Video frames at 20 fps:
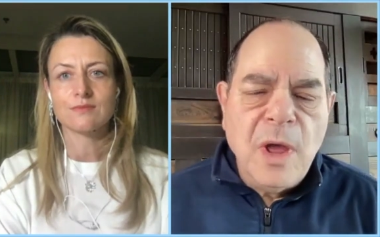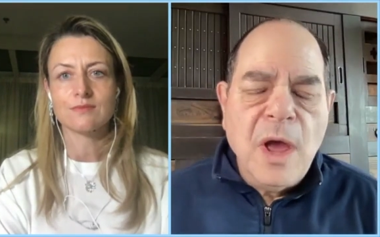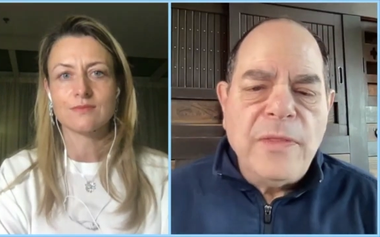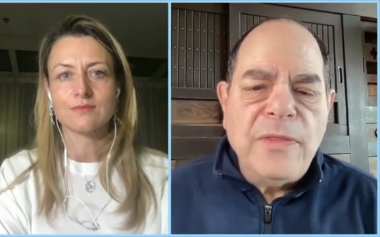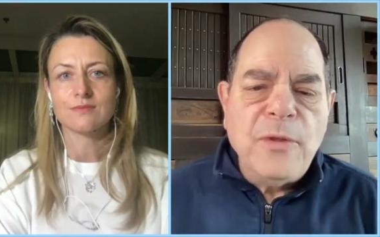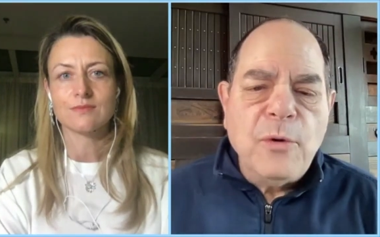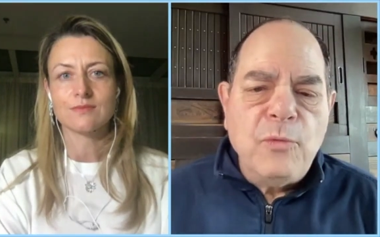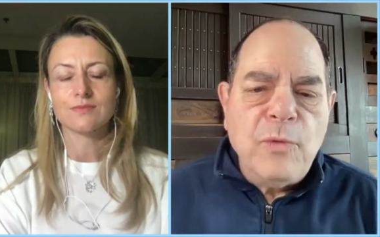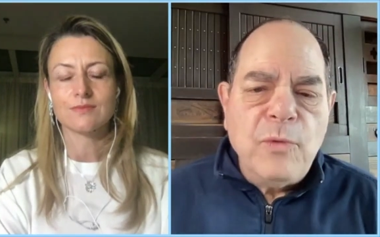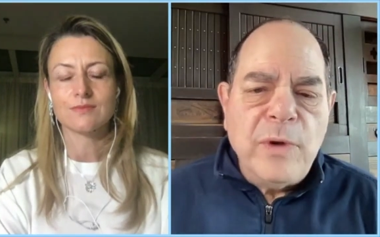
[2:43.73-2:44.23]

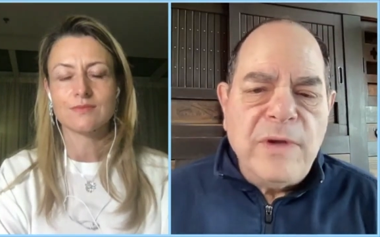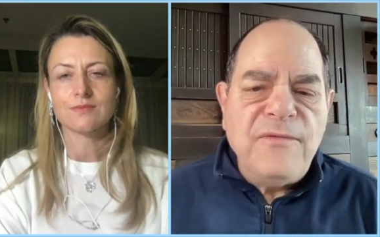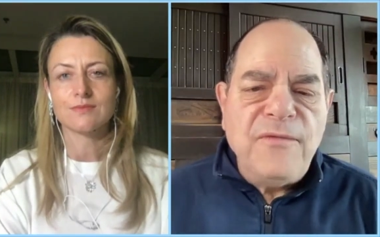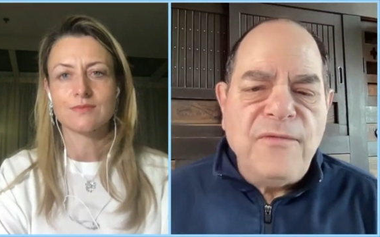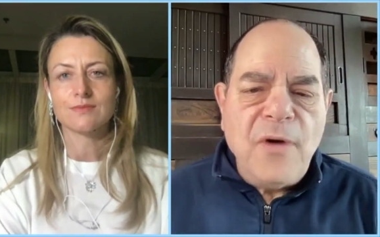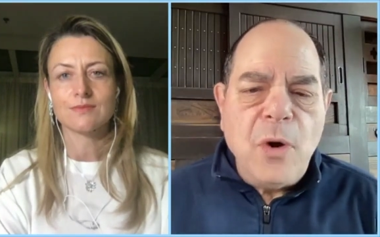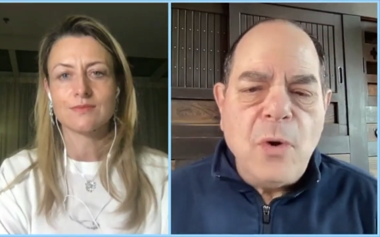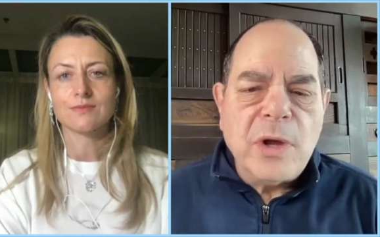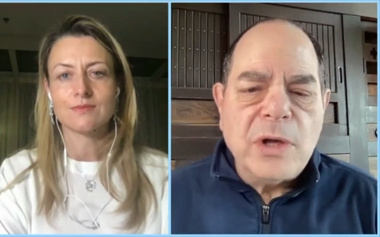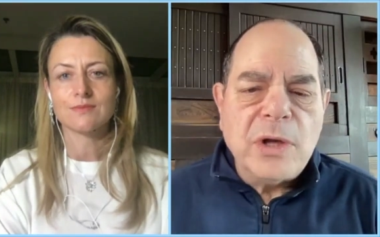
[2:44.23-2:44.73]
Speaker 1: the
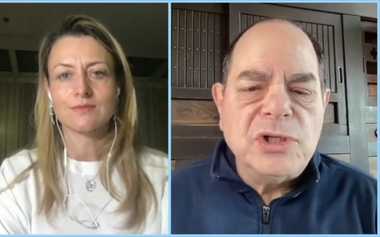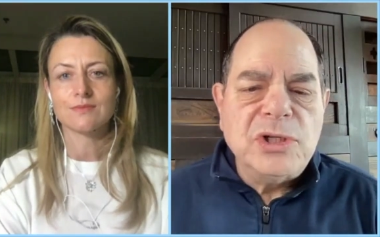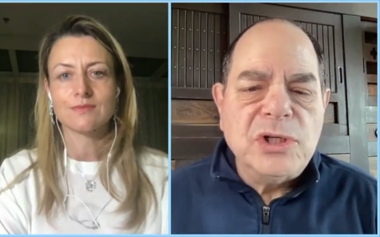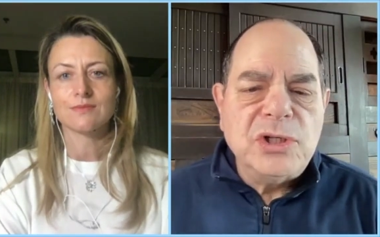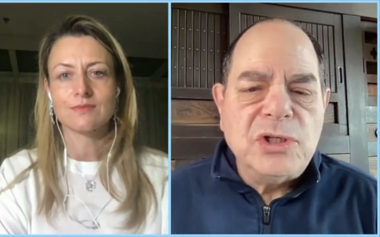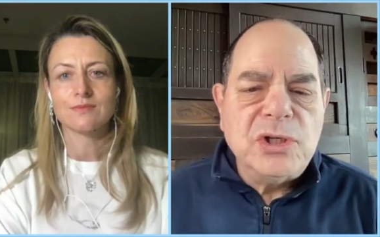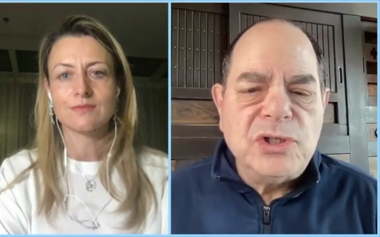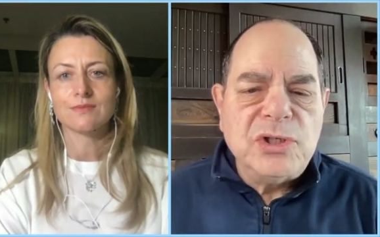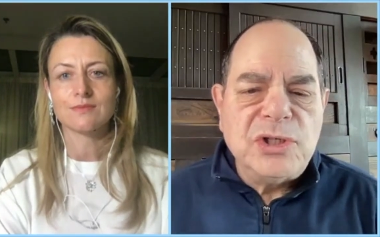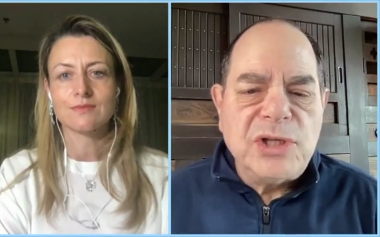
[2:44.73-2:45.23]
refocus is
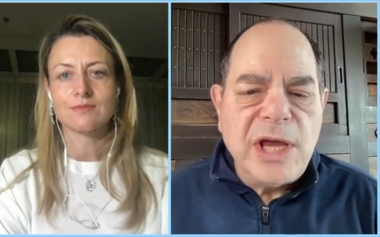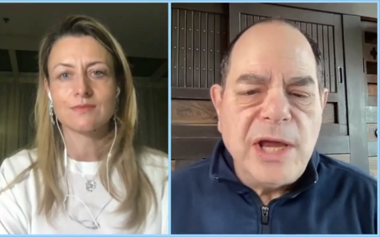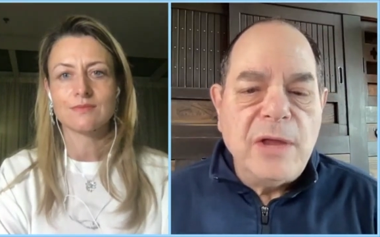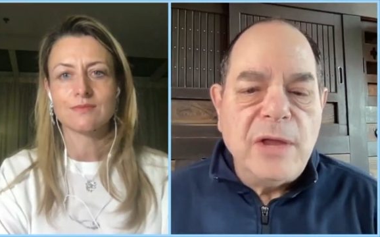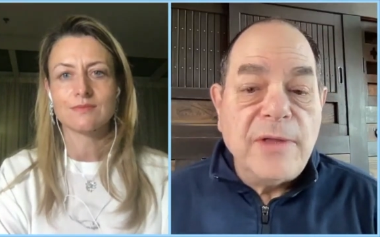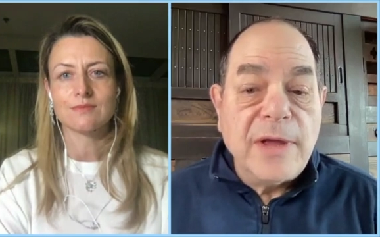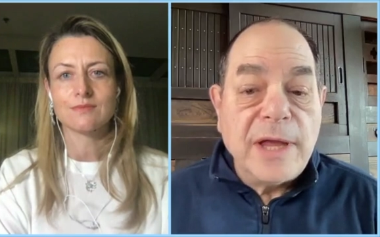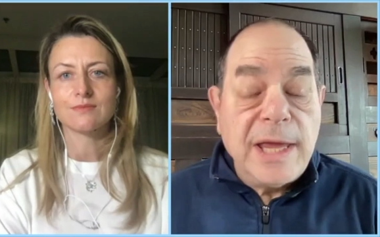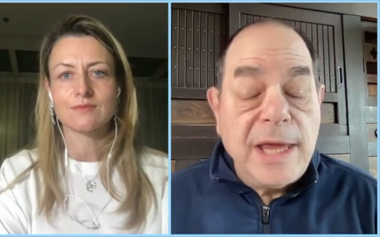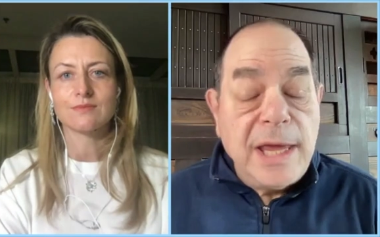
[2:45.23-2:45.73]
to say
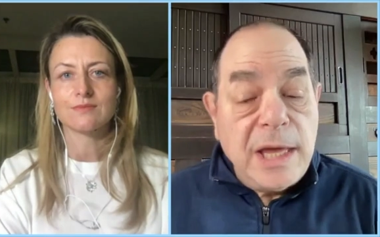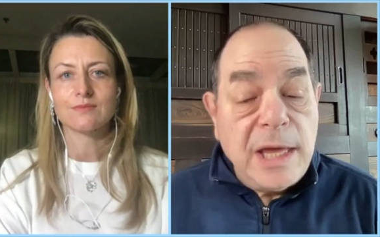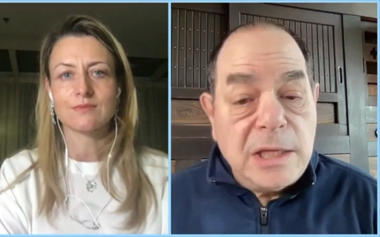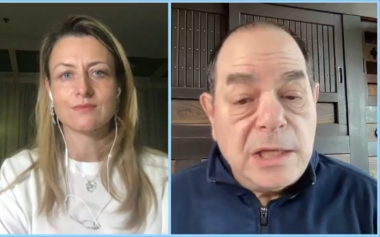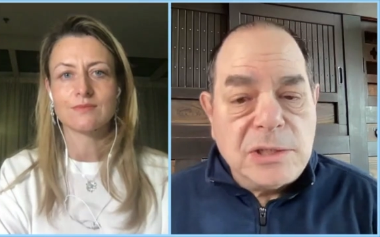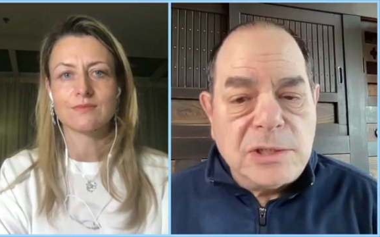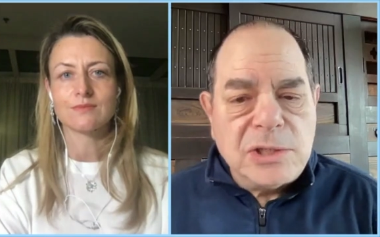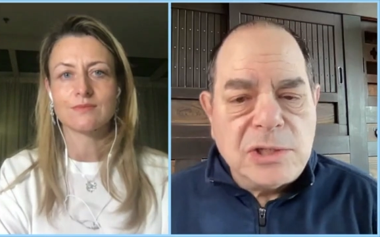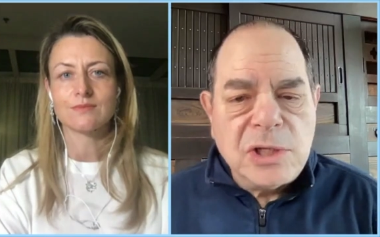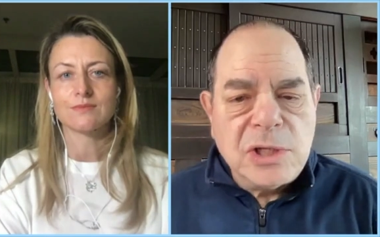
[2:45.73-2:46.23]
the
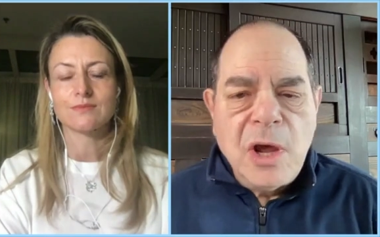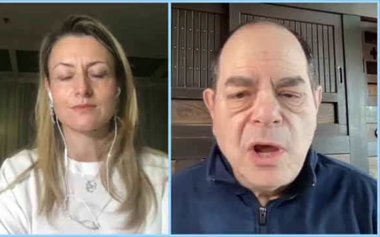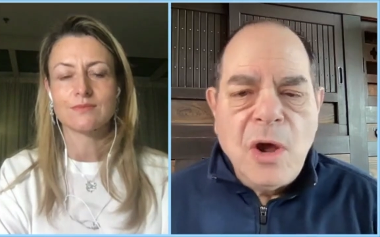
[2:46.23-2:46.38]
kids